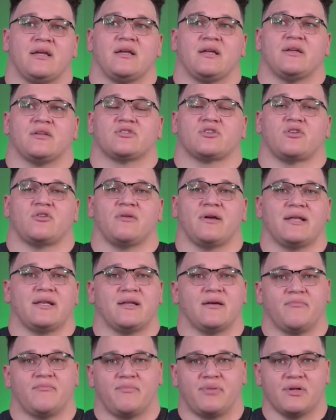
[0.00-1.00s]
So you
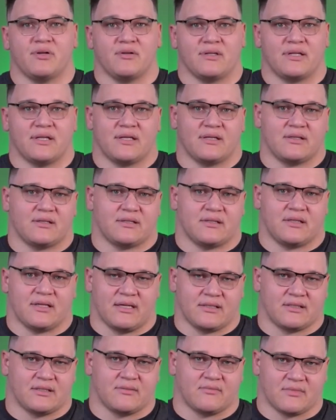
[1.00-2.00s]
end up building
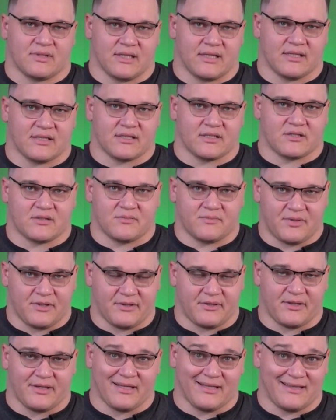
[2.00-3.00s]
custom things, period.